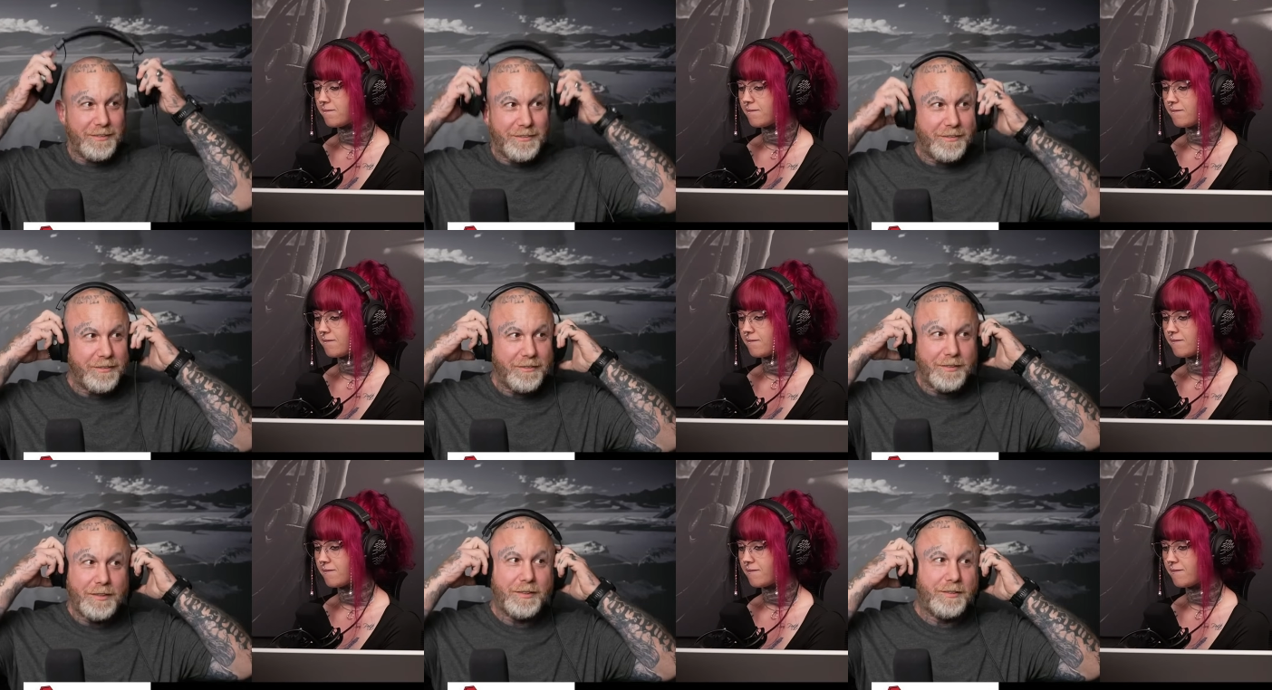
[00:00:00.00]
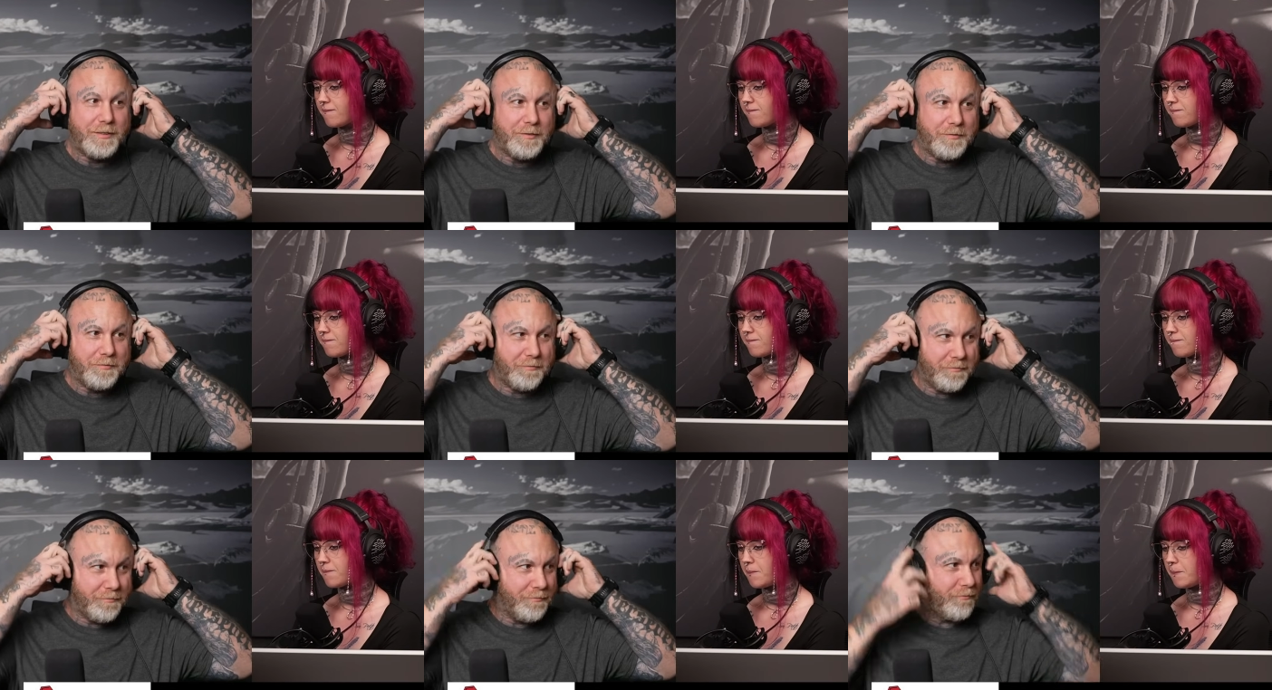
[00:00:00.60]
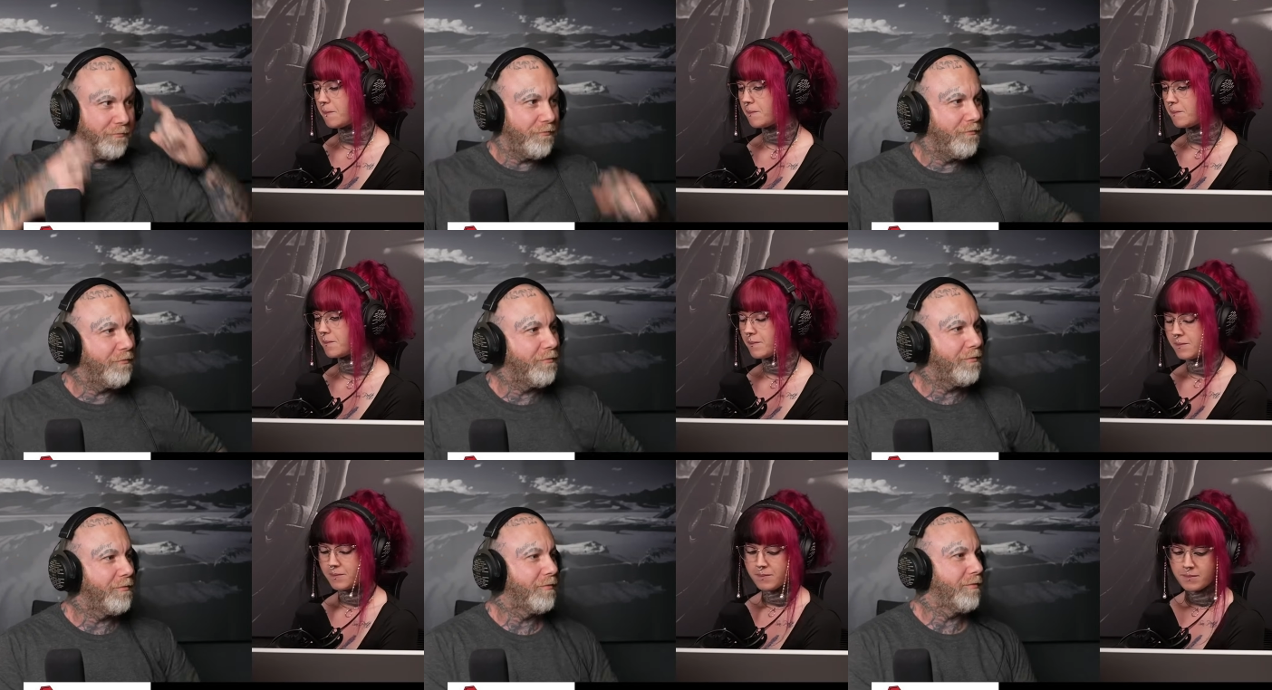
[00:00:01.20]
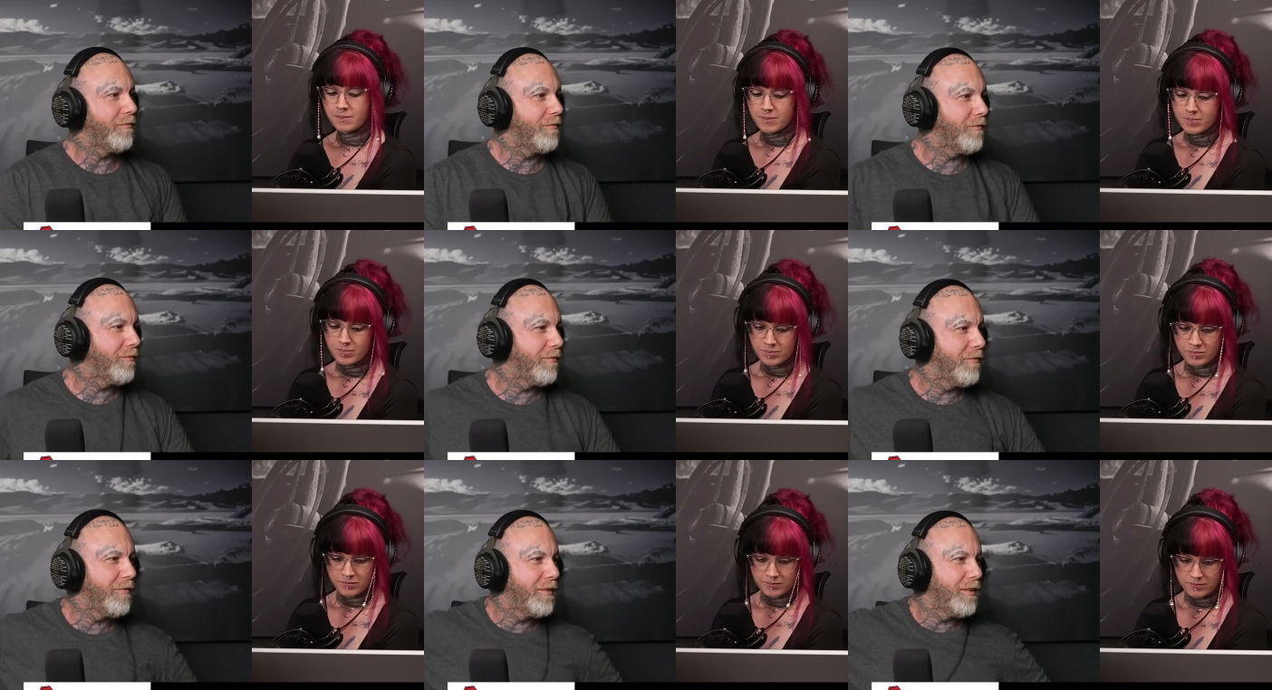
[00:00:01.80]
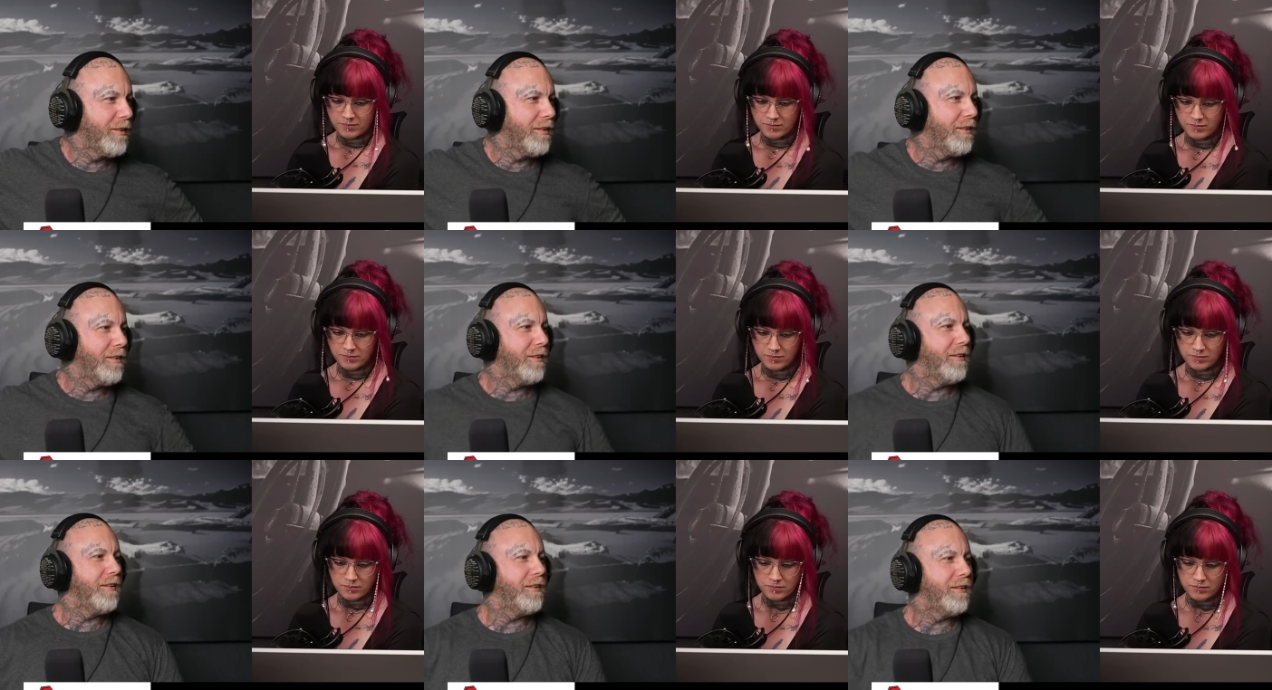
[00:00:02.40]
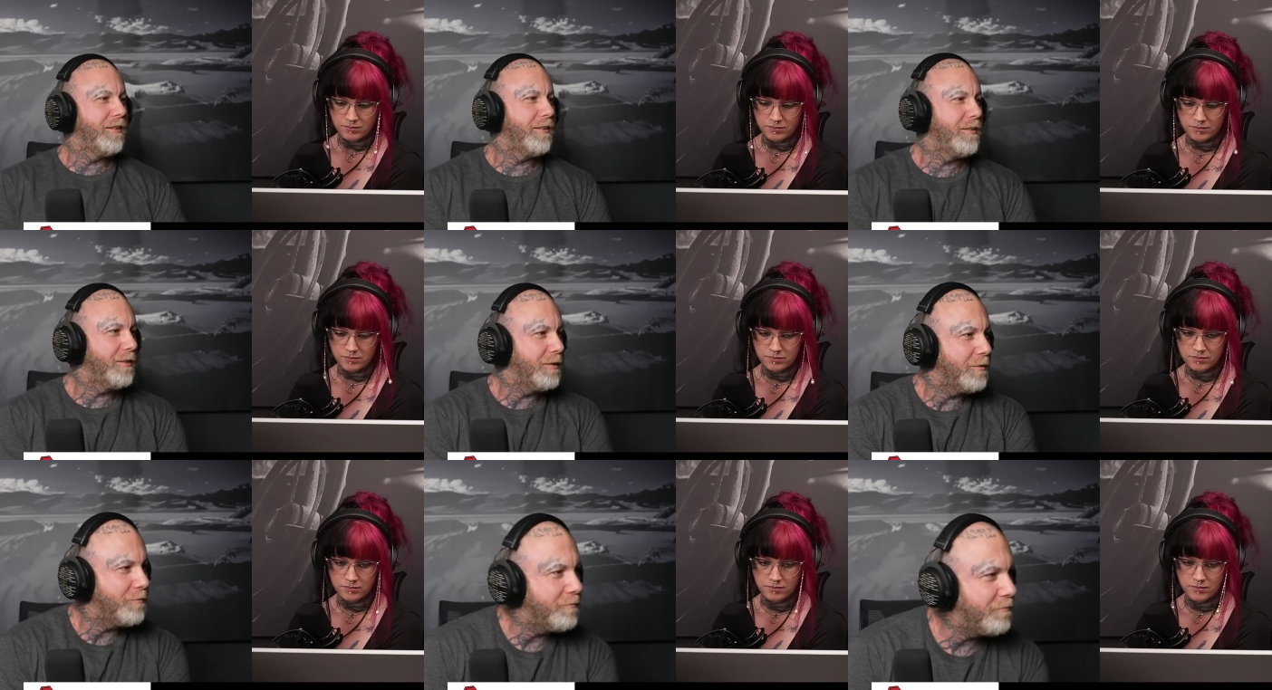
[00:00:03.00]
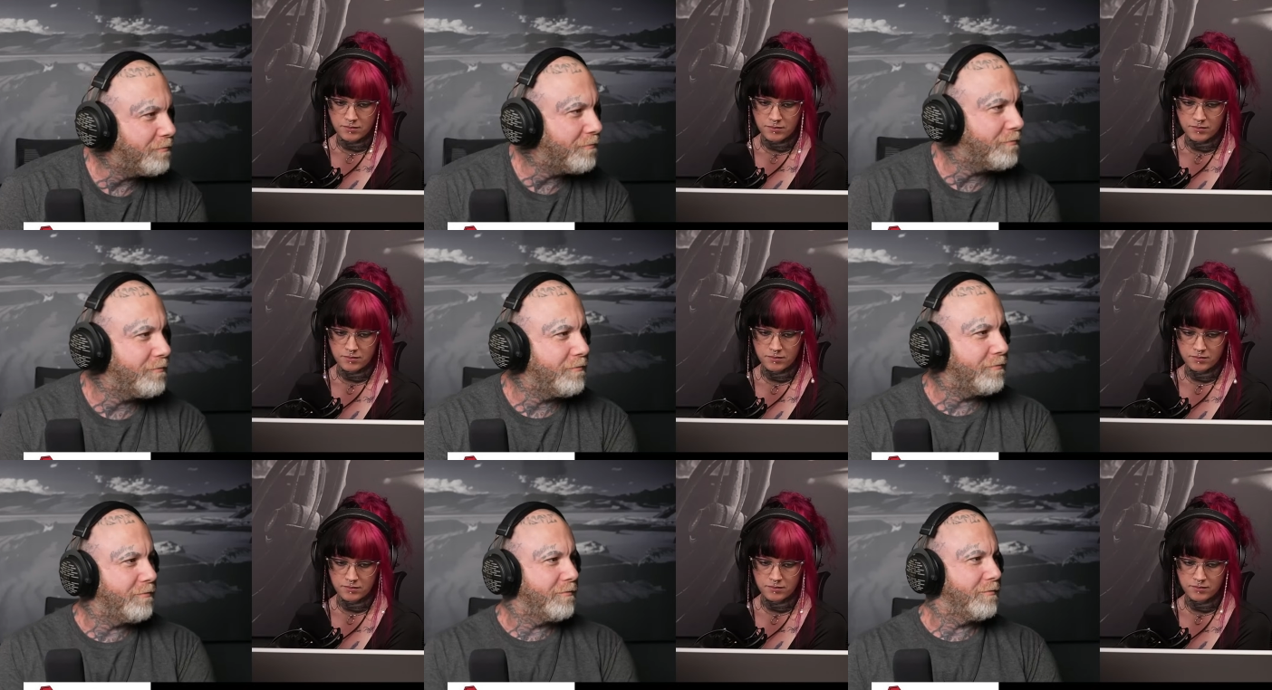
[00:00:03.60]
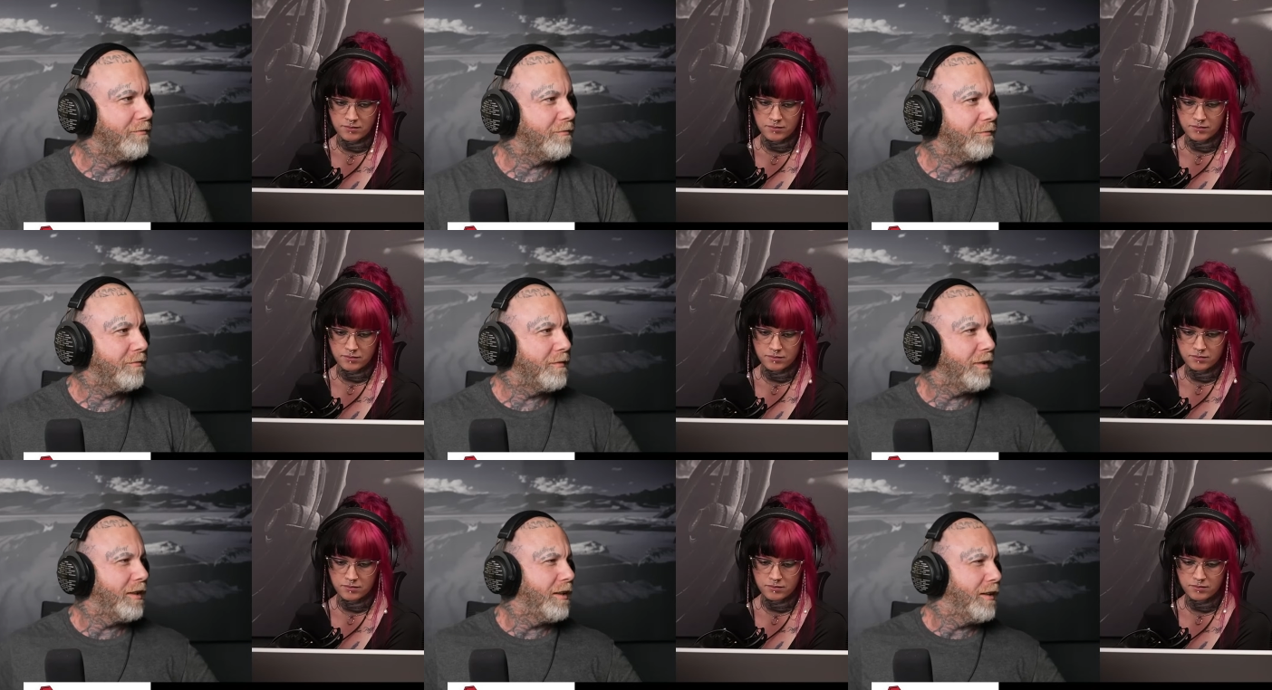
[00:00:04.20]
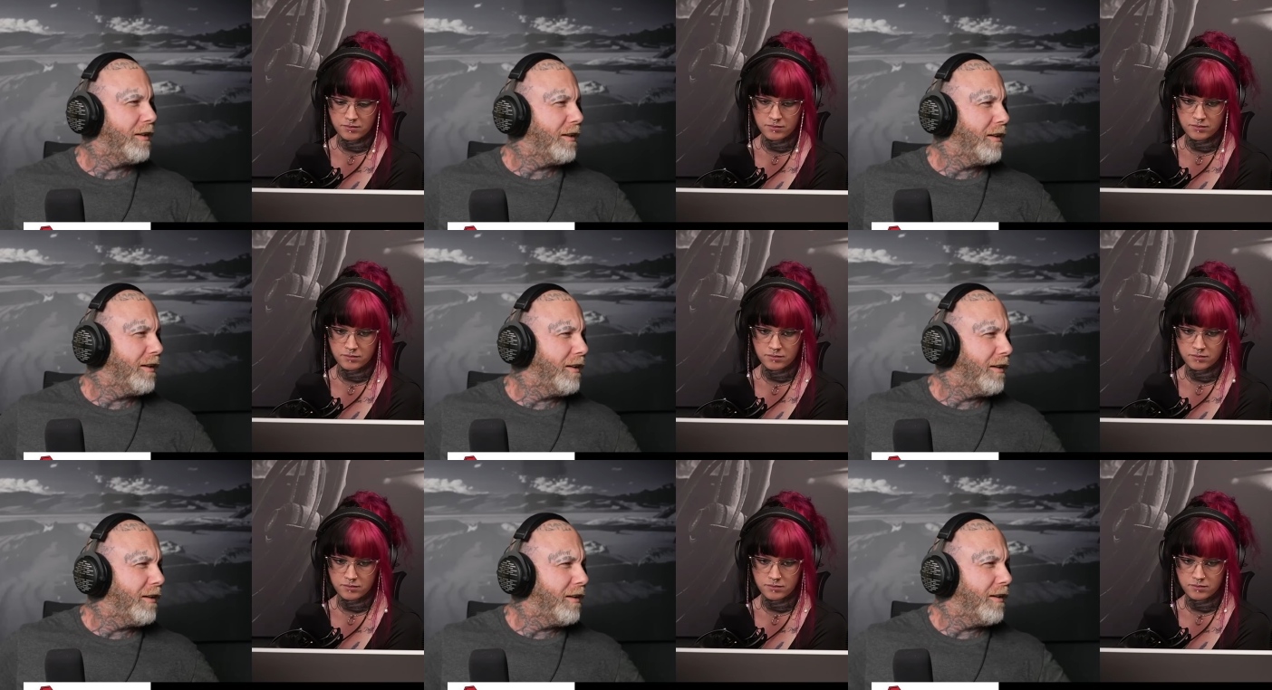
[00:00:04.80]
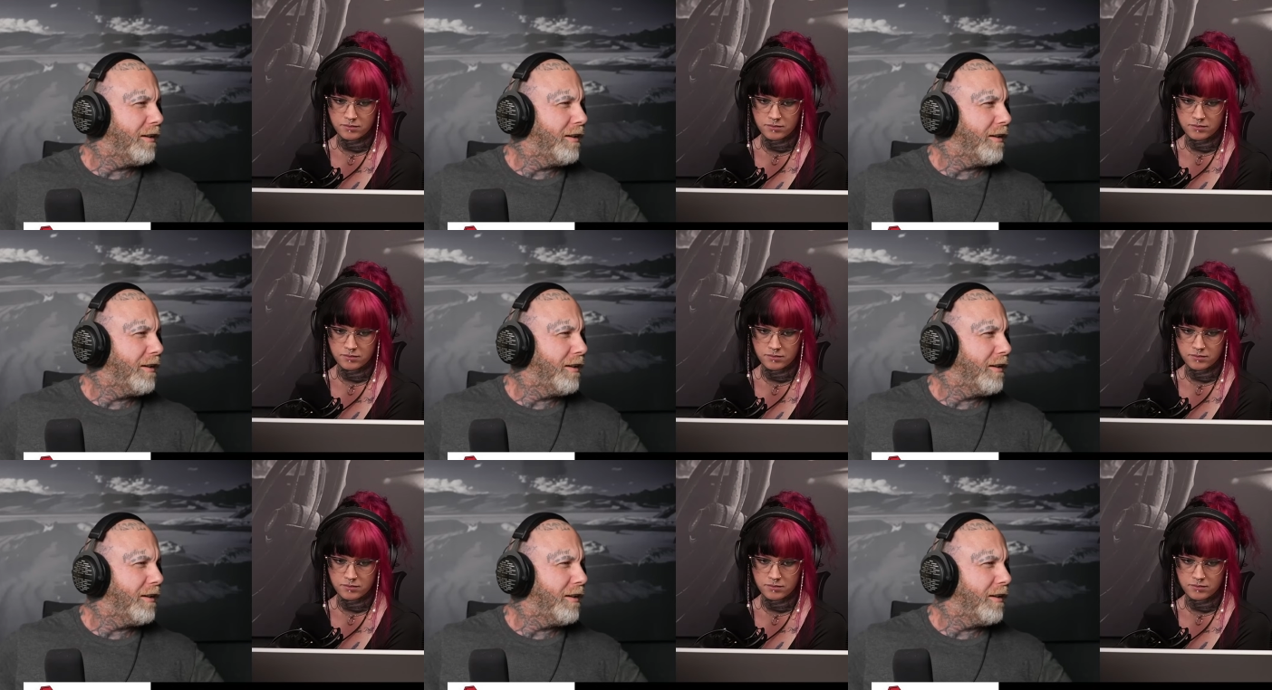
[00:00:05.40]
Nobody speaks.